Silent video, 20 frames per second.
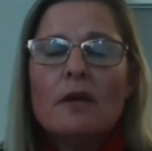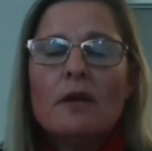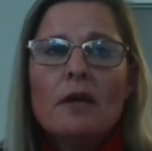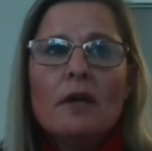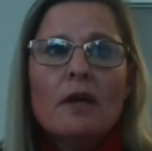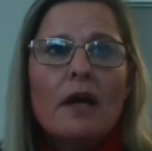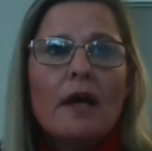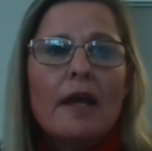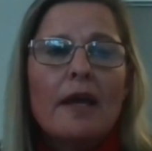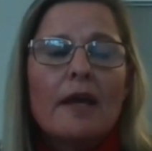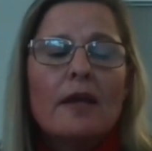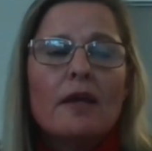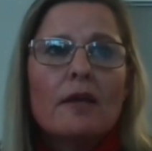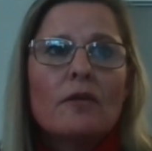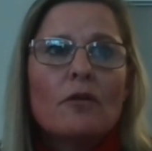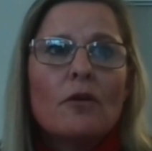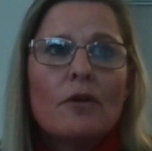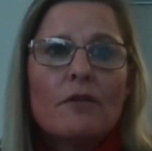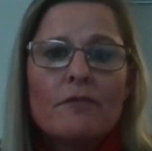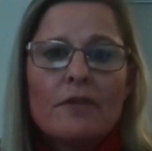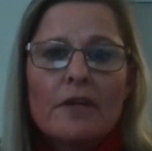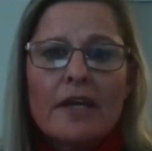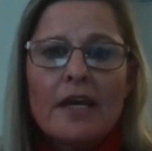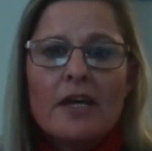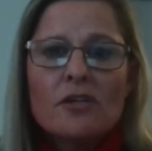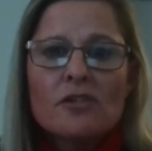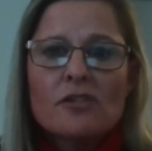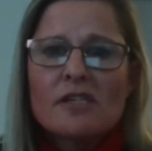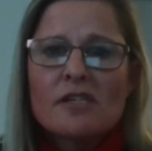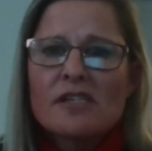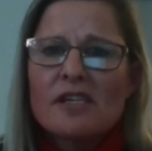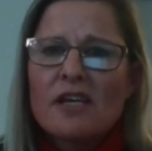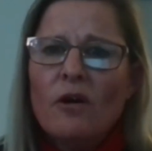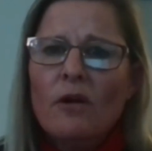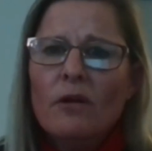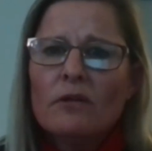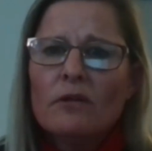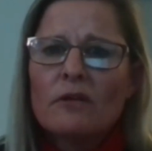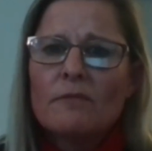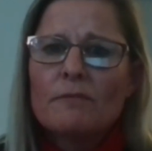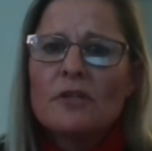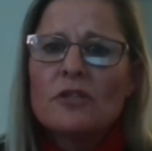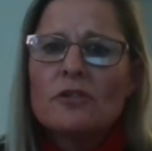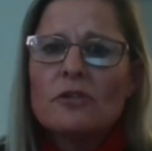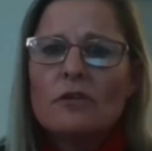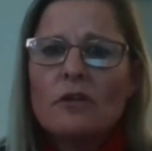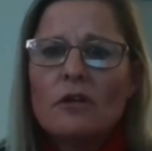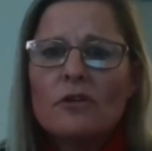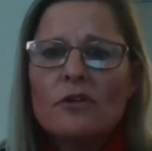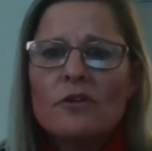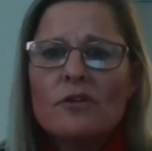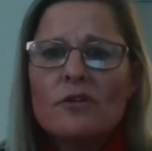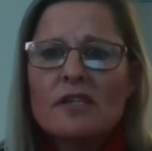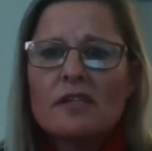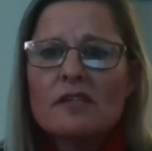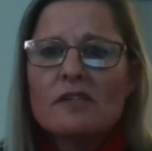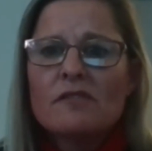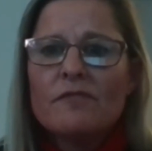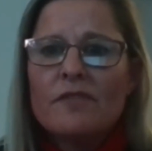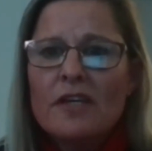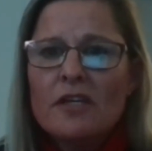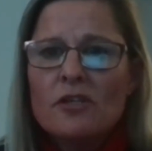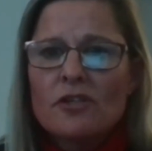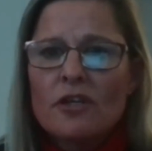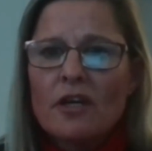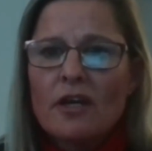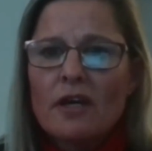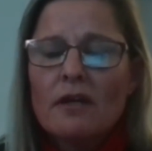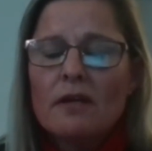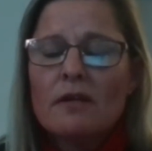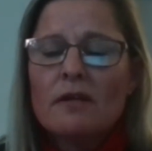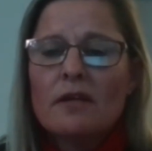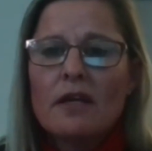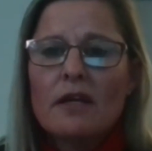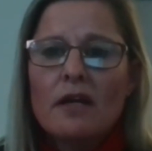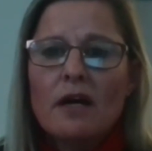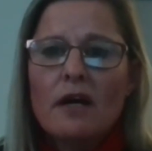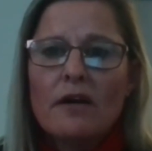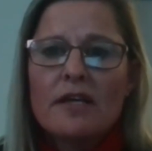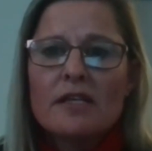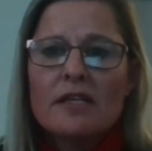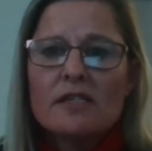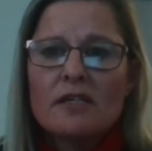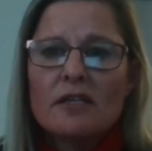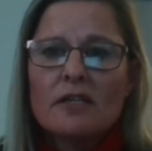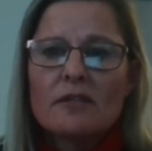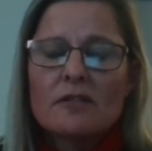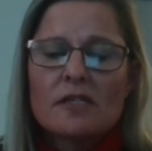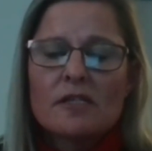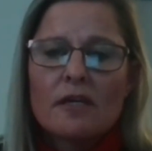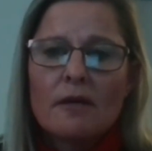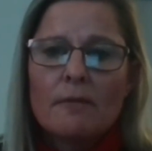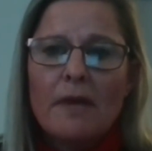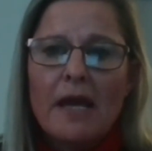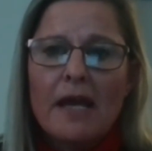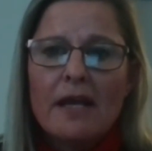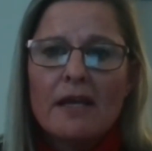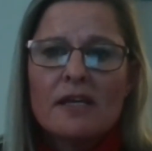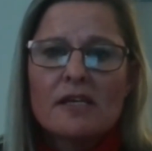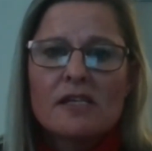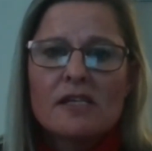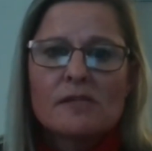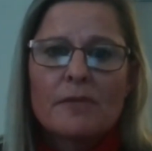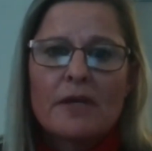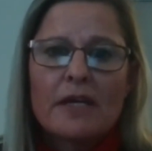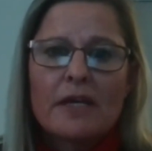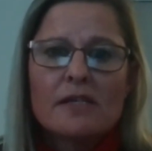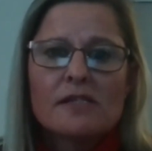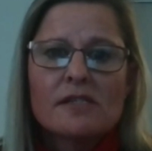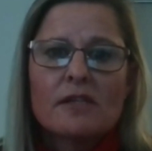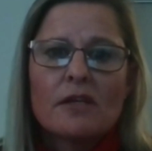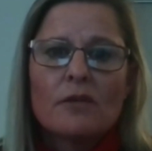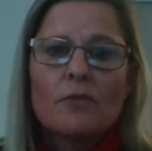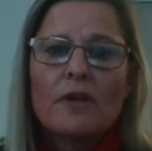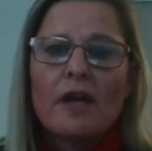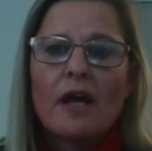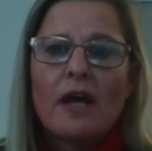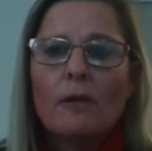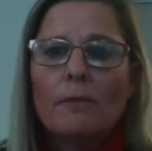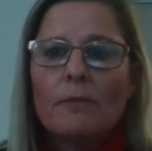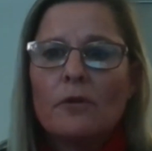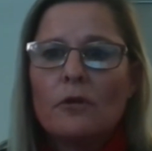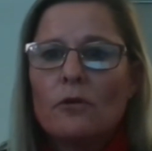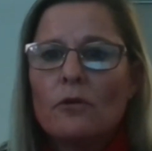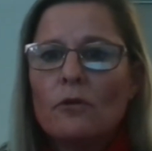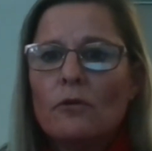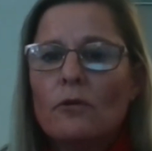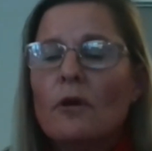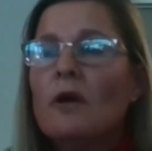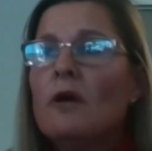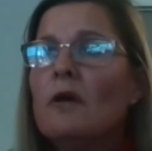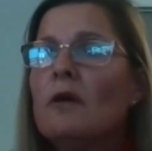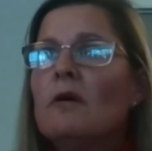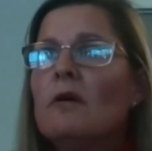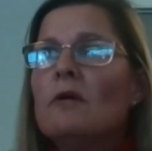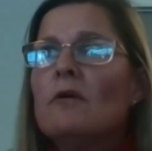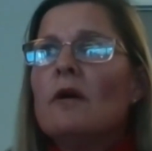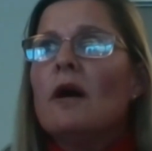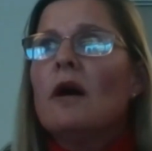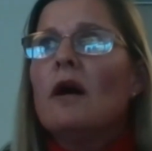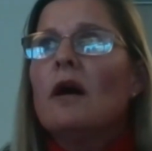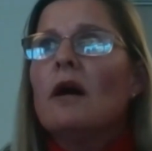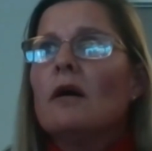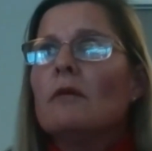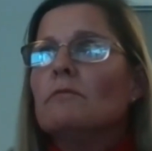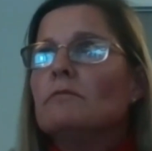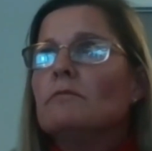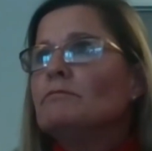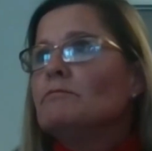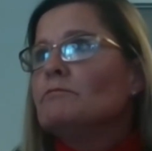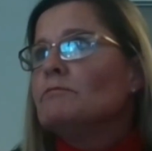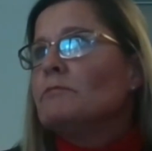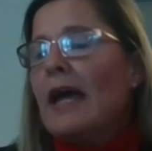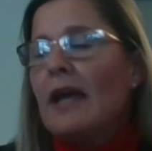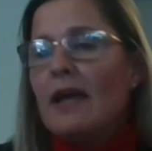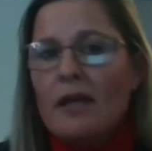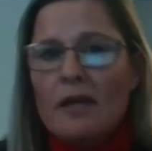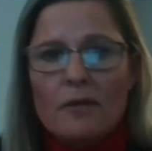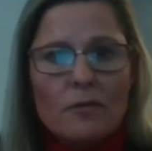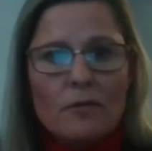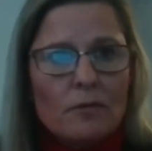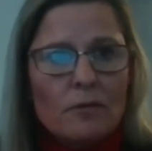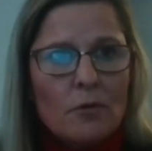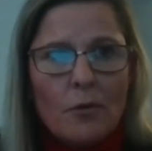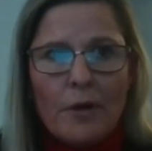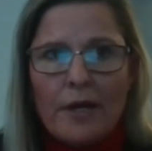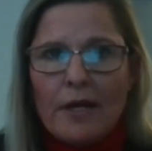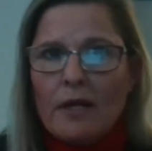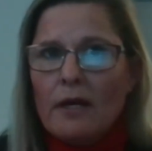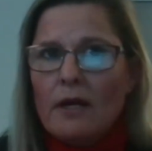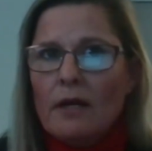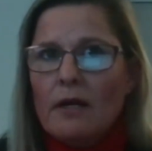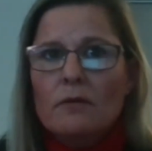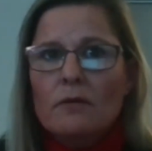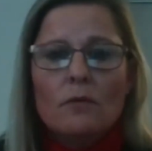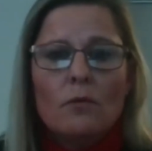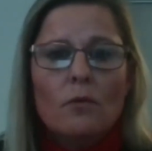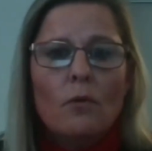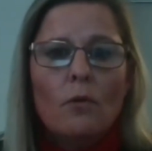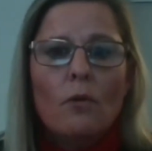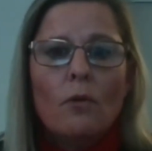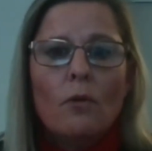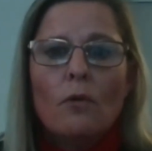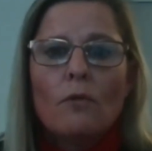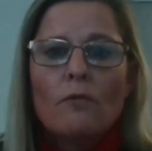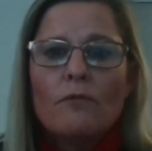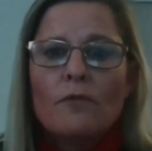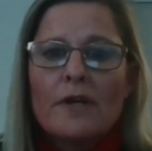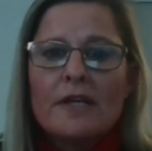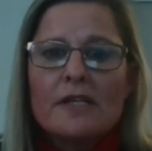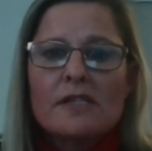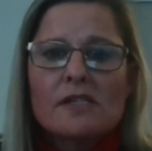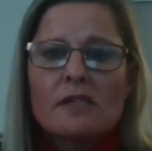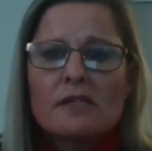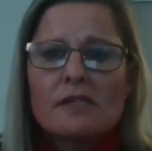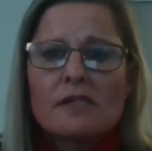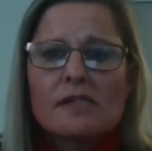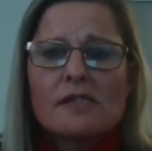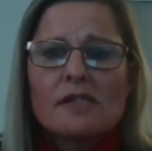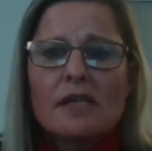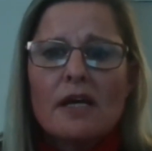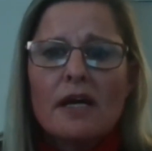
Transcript: a notification to say, hold on, but you're not using this feature in our internet banking space that would help you pay quicker. Or, for instance,